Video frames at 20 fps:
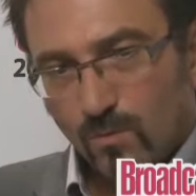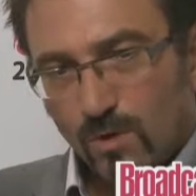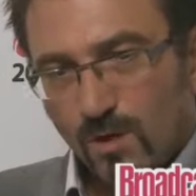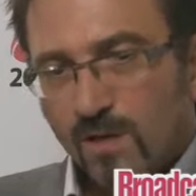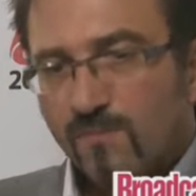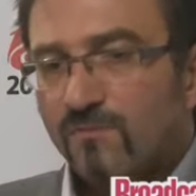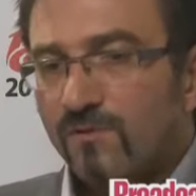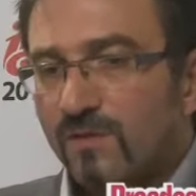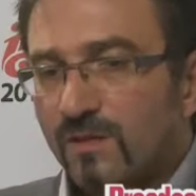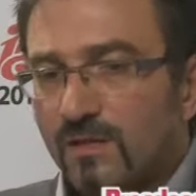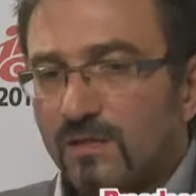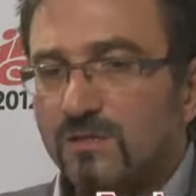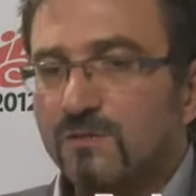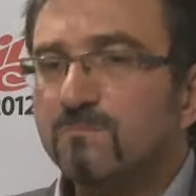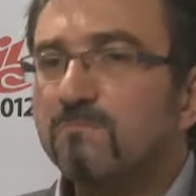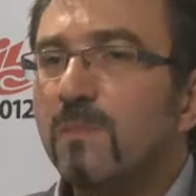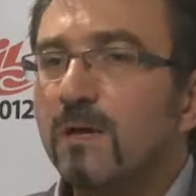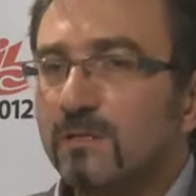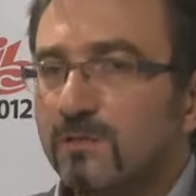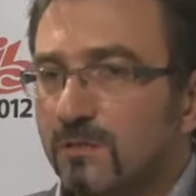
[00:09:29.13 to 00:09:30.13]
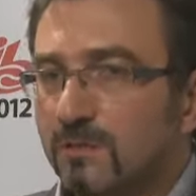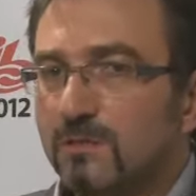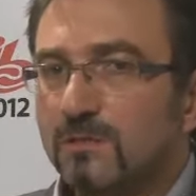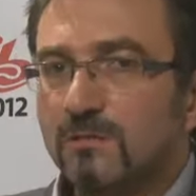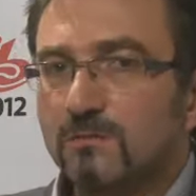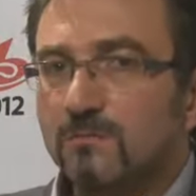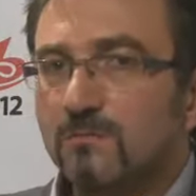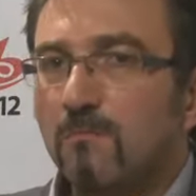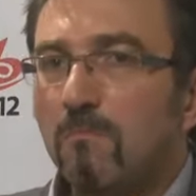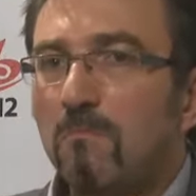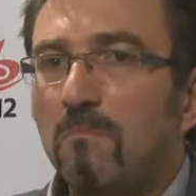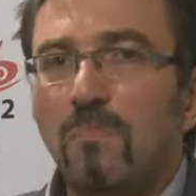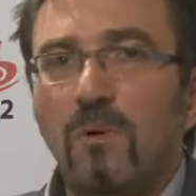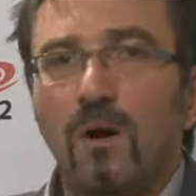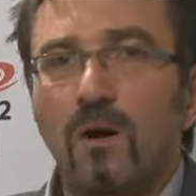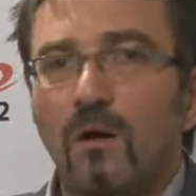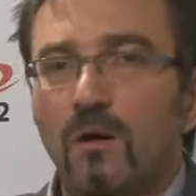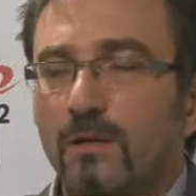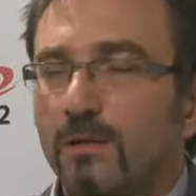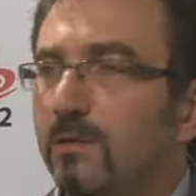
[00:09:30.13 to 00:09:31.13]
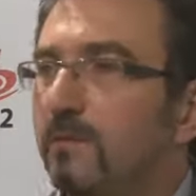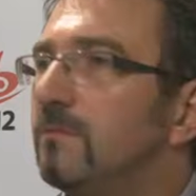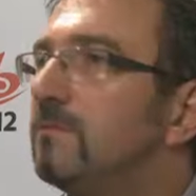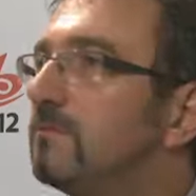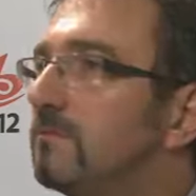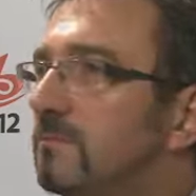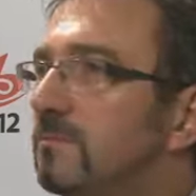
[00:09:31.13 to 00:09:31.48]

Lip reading: Everything is measured by